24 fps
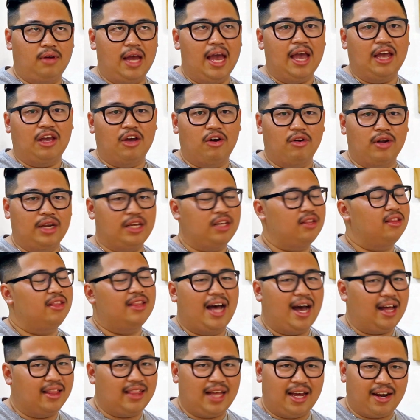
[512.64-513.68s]
aioli.
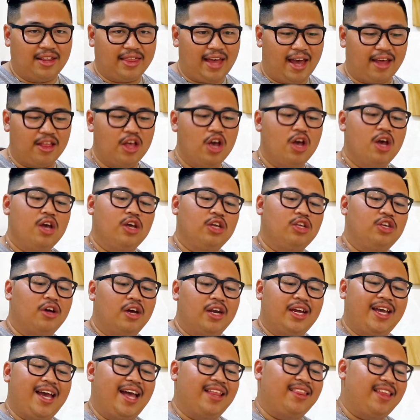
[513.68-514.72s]
None of that. You're
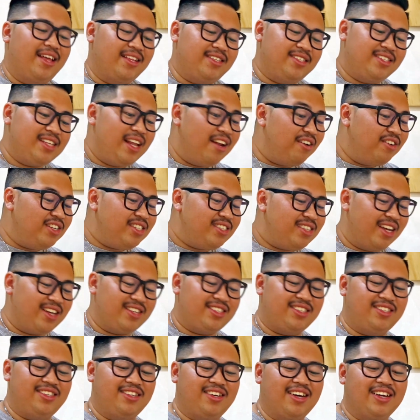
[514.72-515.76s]
gonna get that celery
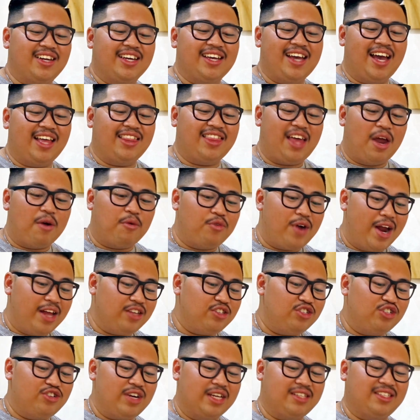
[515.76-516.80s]
sticks, you're gonna get that
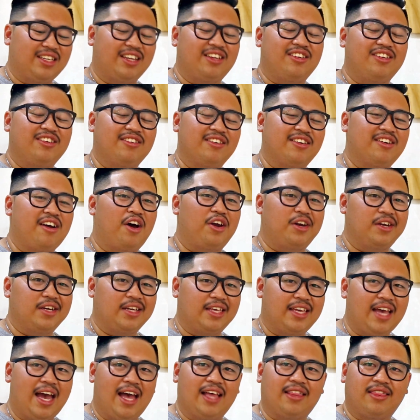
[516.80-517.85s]
ranch dressing, you're
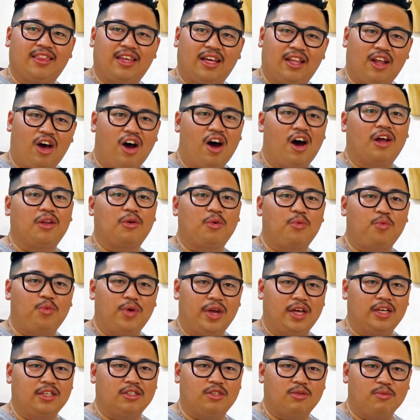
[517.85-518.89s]
gonna get the hot
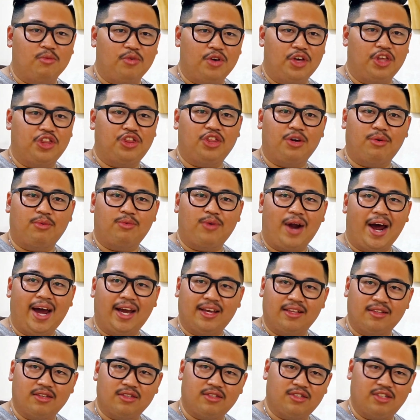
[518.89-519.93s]
wings with the
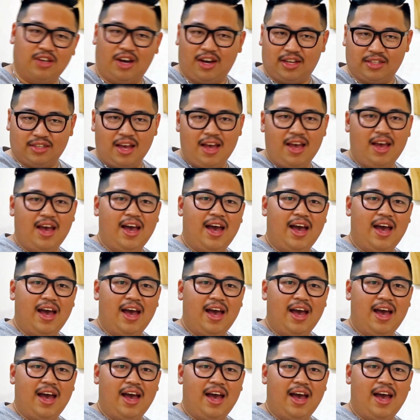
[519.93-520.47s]
right sauce.